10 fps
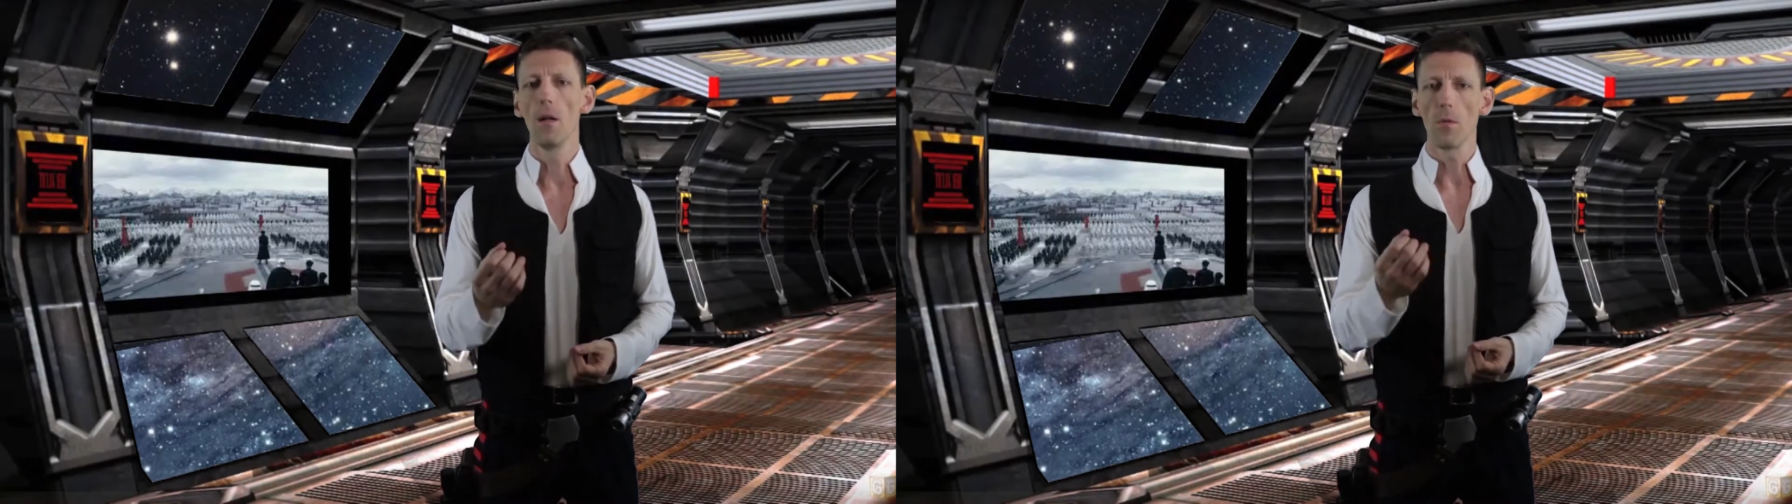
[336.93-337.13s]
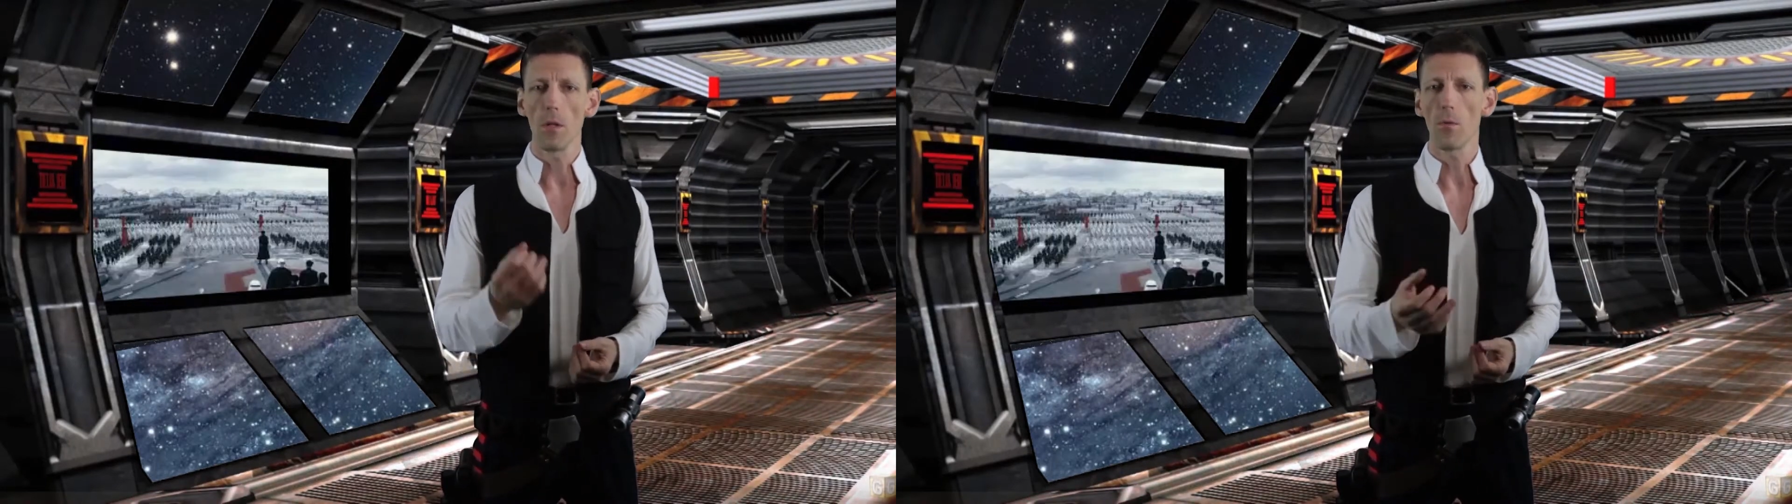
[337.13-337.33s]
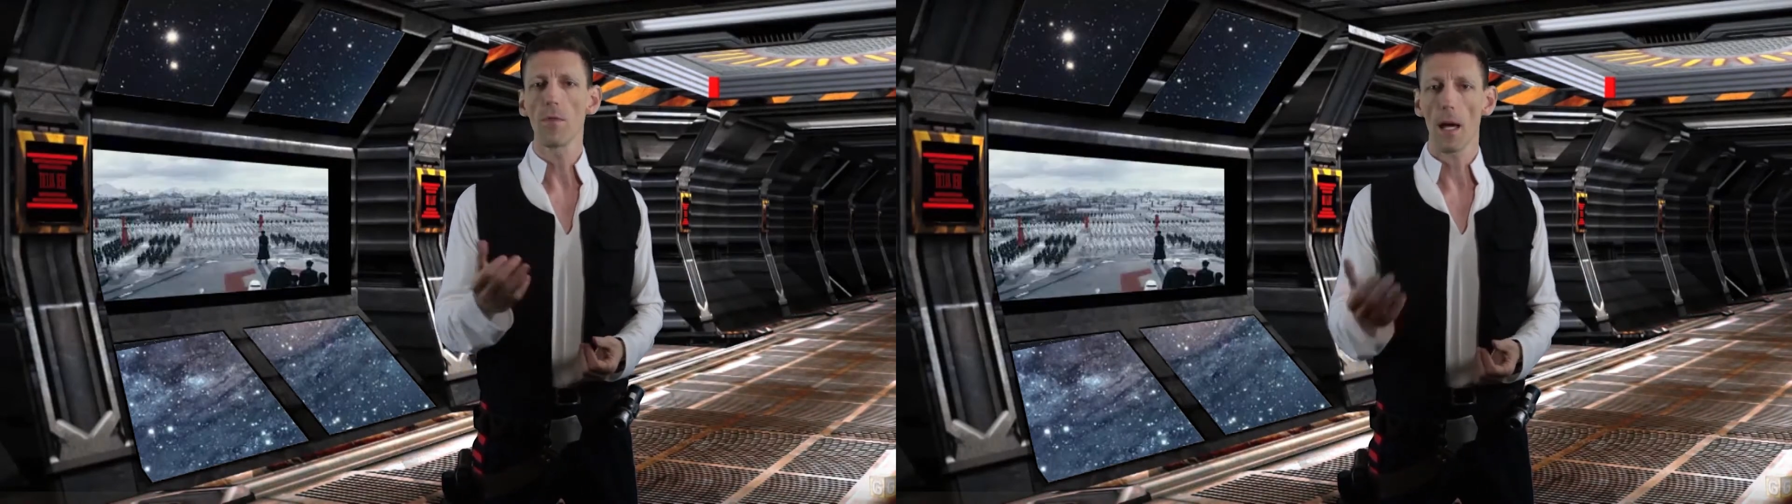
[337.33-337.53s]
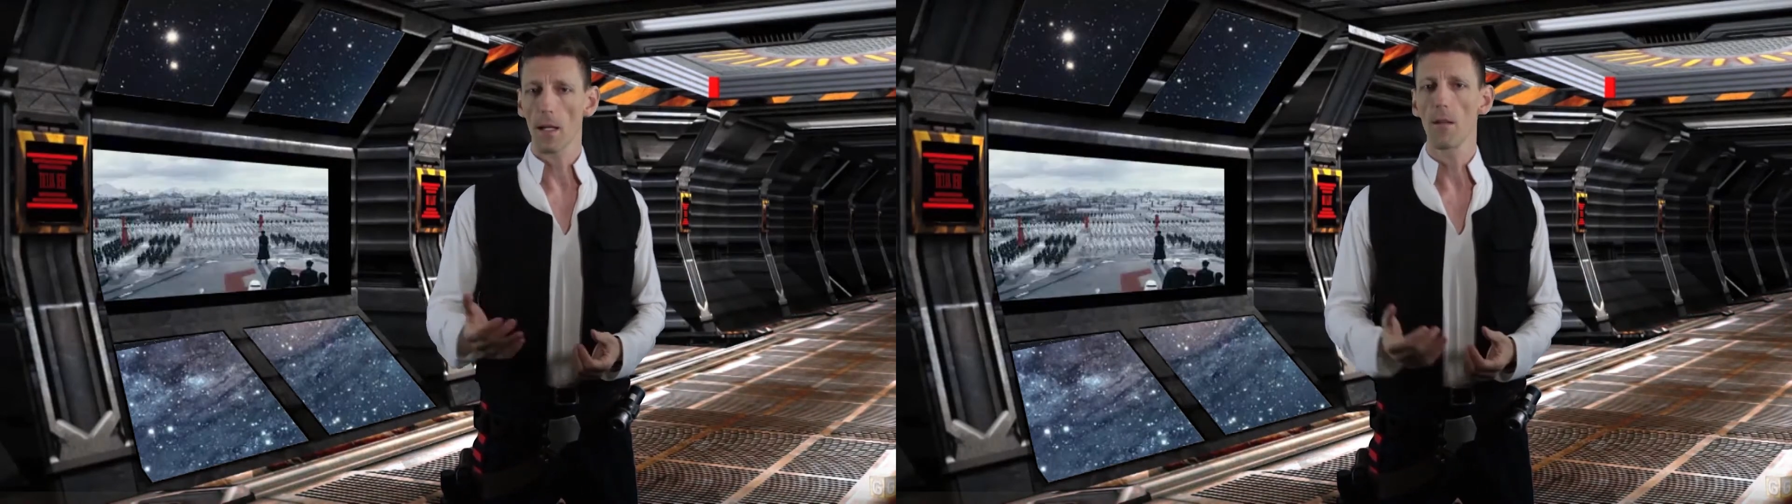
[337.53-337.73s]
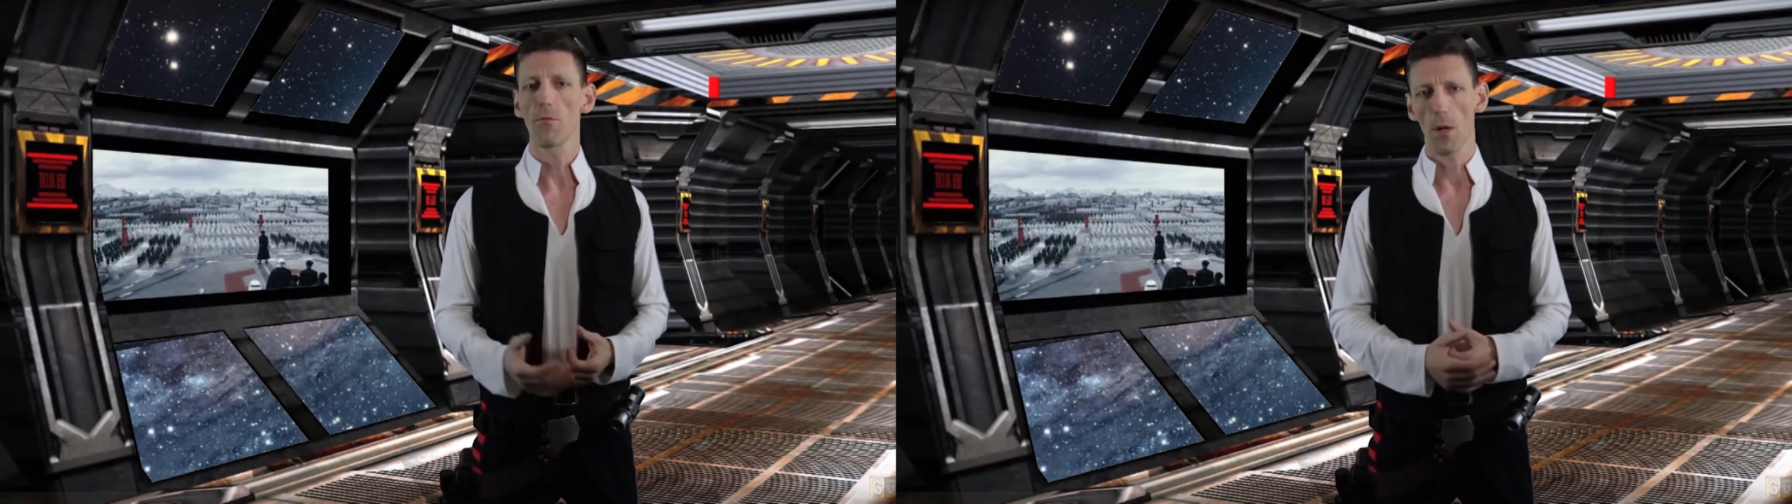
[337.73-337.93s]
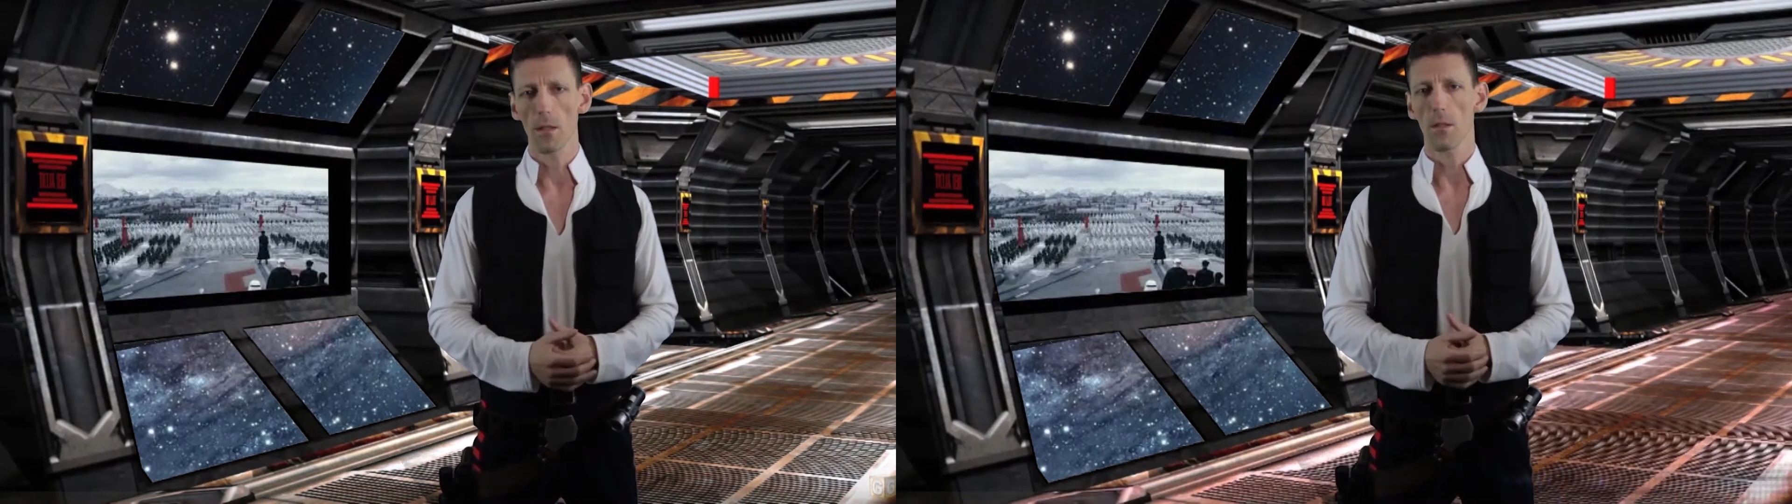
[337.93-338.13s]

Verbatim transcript: We, we've got to confront